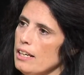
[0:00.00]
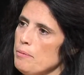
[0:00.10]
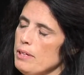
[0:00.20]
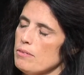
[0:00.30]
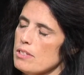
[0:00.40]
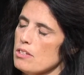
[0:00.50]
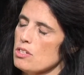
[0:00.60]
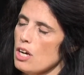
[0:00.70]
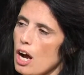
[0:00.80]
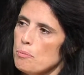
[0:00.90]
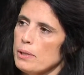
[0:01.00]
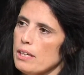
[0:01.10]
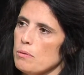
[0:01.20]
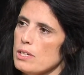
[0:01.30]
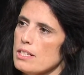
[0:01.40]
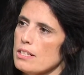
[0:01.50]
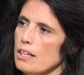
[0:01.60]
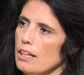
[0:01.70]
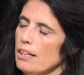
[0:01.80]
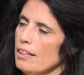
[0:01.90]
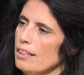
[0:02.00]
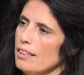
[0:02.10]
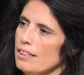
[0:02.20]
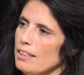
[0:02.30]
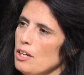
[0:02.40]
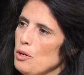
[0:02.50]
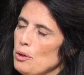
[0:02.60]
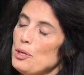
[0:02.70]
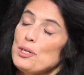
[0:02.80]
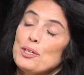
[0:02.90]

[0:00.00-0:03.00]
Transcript: I mean, it was a shock, but you